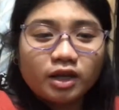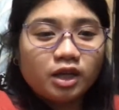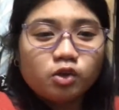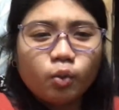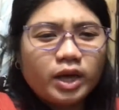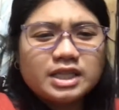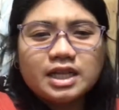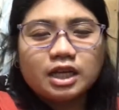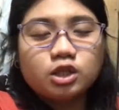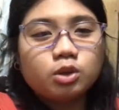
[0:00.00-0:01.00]
You waste
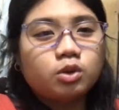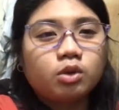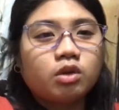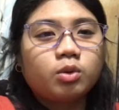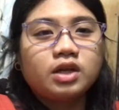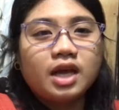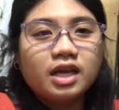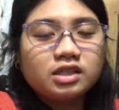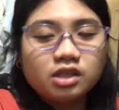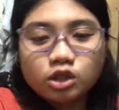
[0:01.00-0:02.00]
like 2 to 3
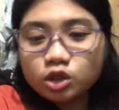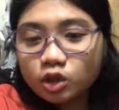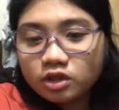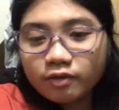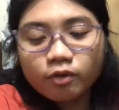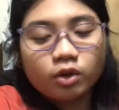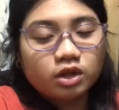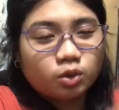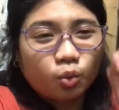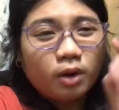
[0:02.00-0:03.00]
days just searching for
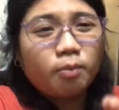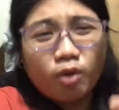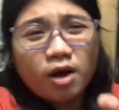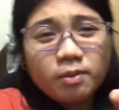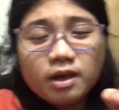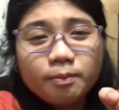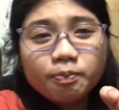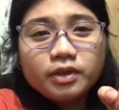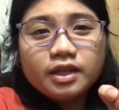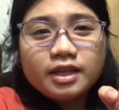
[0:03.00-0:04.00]
this one problem,
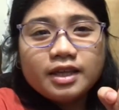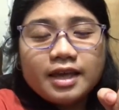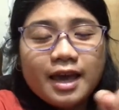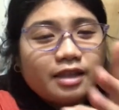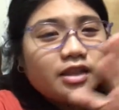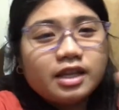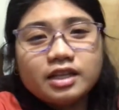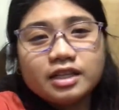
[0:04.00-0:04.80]
and